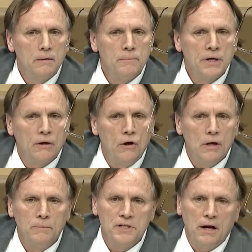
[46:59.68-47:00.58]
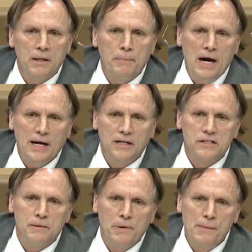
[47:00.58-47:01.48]
it all comes out of the pockets
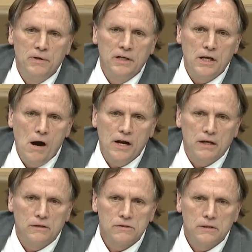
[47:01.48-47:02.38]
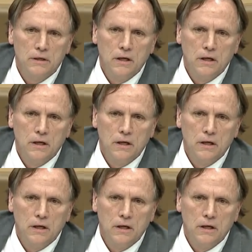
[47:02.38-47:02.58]
of the people in the audience.